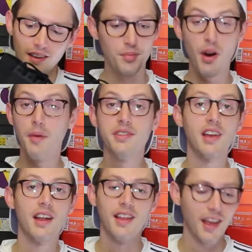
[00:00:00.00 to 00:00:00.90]
Probably
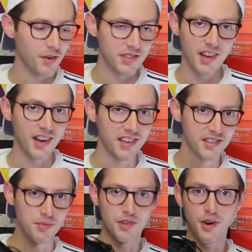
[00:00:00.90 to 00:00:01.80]
sounded like I was talking
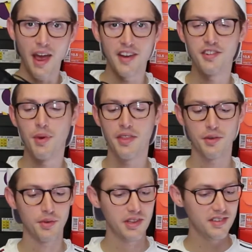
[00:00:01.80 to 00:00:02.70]
some trash about
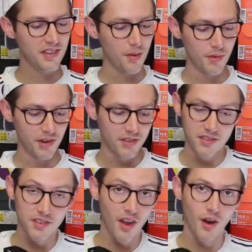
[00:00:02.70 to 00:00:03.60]
the release
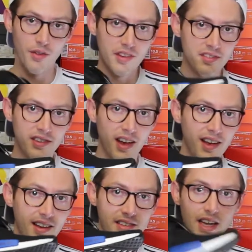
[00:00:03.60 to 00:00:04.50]
numbers. No, this
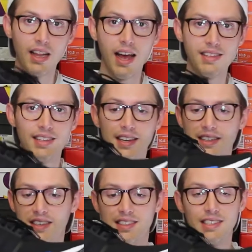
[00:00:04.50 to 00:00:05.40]
is a classic.
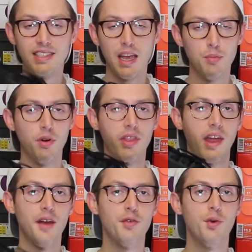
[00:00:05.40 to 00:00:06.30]
It's a staple
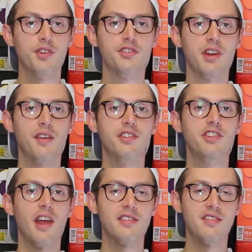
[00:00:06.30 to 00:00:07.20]
that everyone should have a
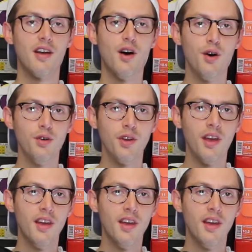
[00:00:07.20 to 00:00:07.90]
chance to own.